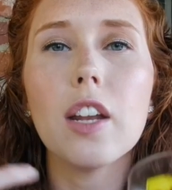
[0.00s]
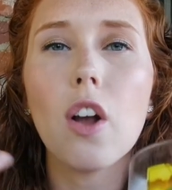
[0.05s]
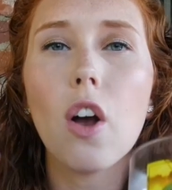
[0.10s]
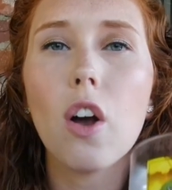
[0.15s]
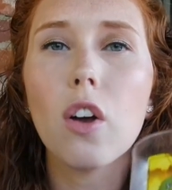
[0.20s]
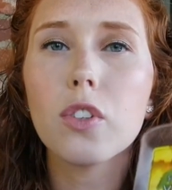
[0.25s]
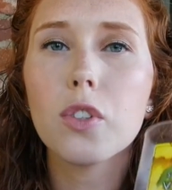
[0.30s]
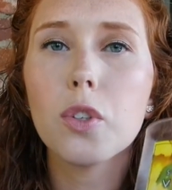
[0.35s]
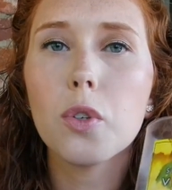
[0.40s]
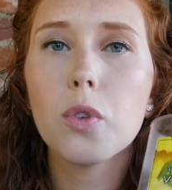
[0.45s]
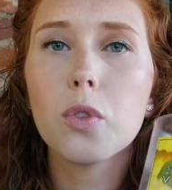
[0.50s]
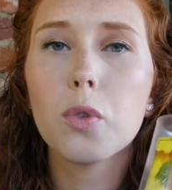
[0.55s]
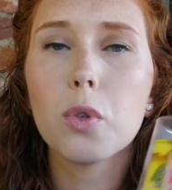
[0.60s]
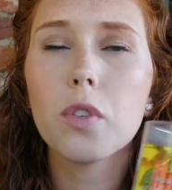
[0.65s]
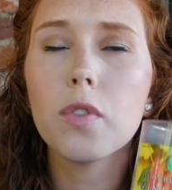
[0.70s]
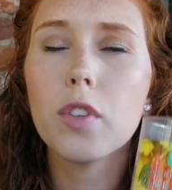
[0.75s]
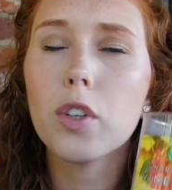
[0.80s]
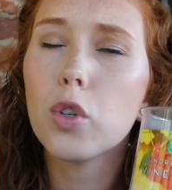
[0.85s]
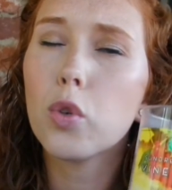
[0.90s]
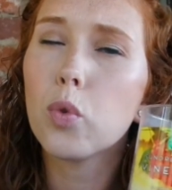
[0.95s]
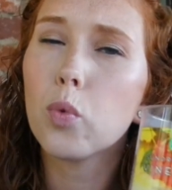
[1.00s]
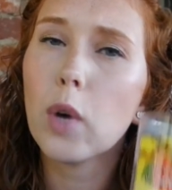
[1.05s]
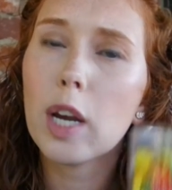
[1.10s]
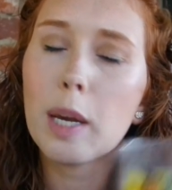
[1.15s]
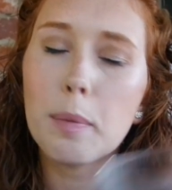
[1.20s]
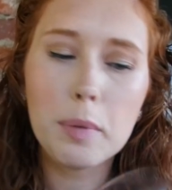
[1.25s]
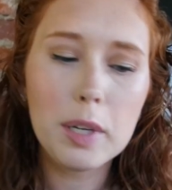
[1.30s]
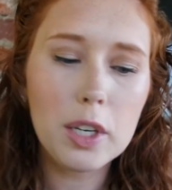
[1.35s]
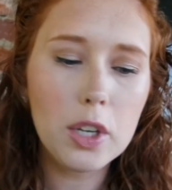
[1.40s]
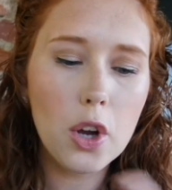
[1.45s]
and also sort of a
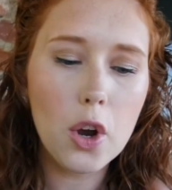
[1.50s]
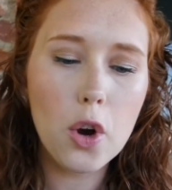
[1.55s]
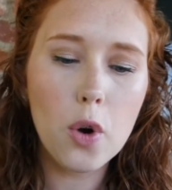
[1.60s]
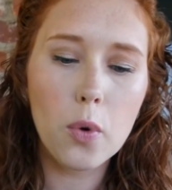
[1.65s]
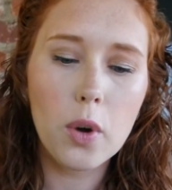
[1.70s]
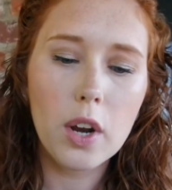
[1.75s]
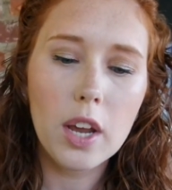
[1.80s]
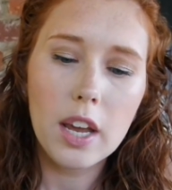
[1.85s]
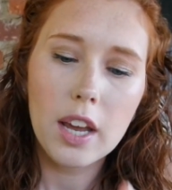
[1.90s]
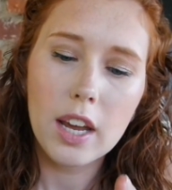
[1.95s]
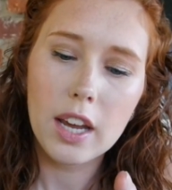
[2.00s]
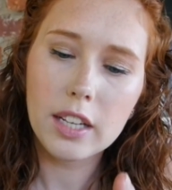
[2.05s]
grapey note.